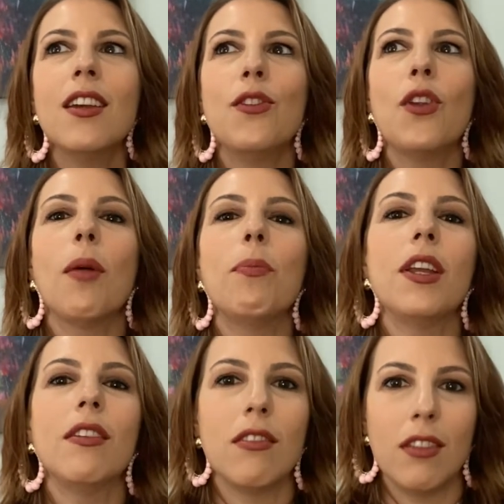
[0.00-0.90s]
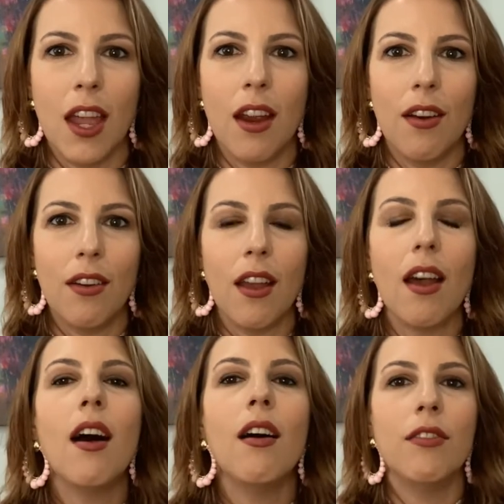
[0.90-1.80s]
not being scared
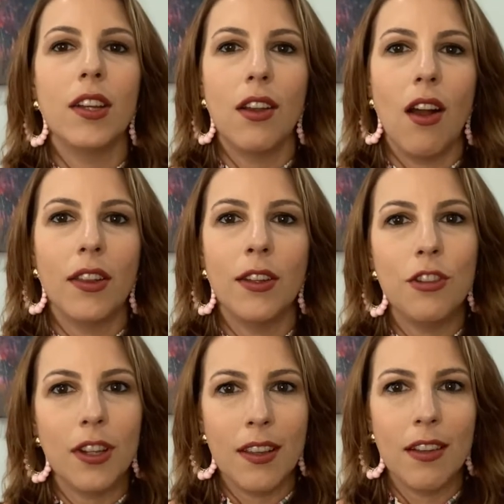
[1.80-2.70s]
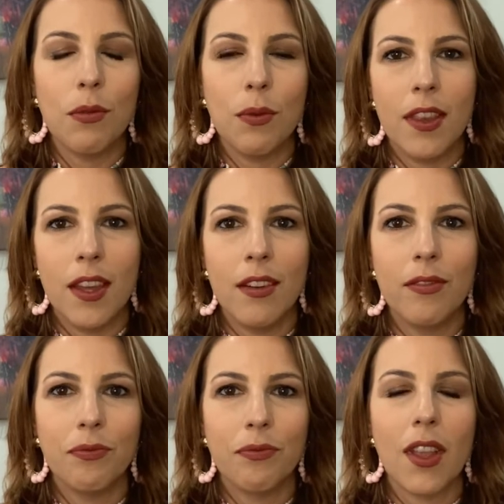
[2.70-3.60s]
of acknowledging this
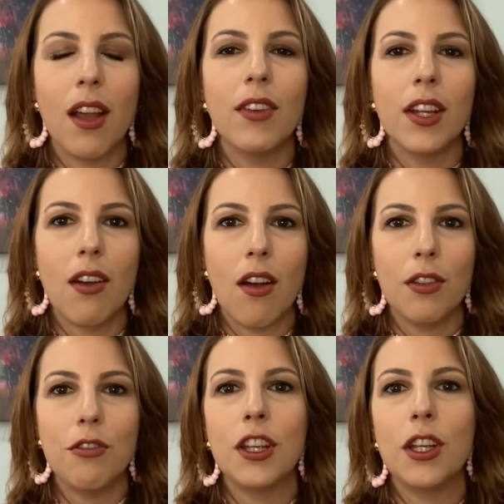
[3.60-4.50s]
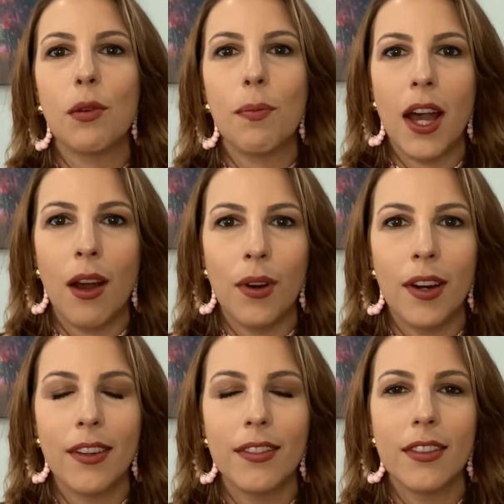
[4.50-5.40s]
within, of acknowledging your
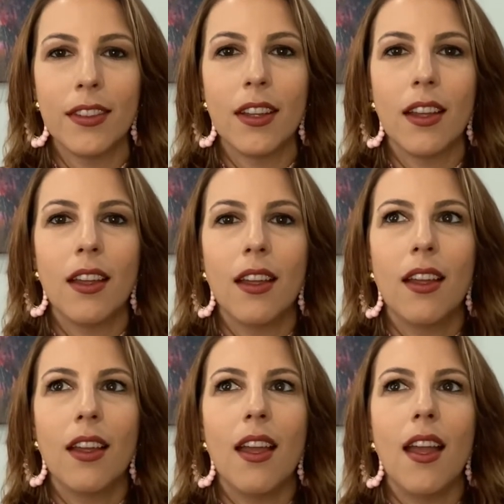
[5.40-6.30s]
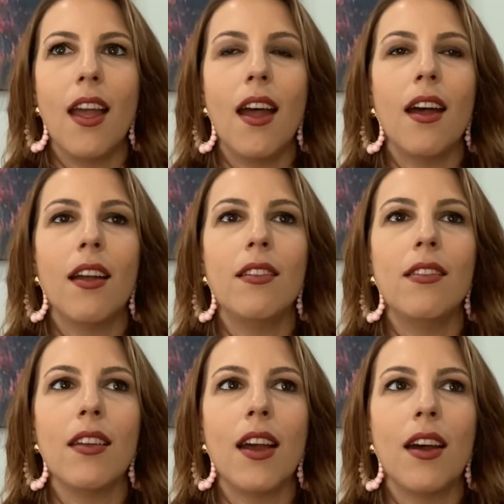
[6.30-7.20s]
power. And